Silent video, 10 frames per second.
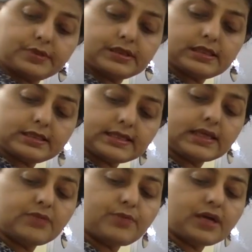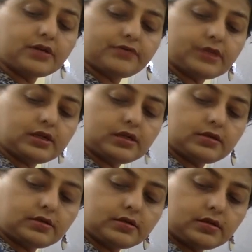the second part of
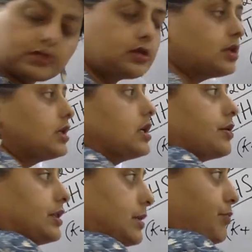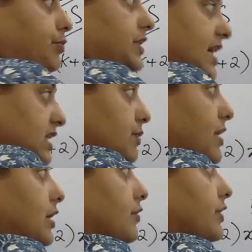the next
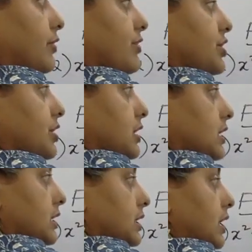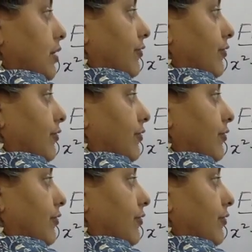part of the question is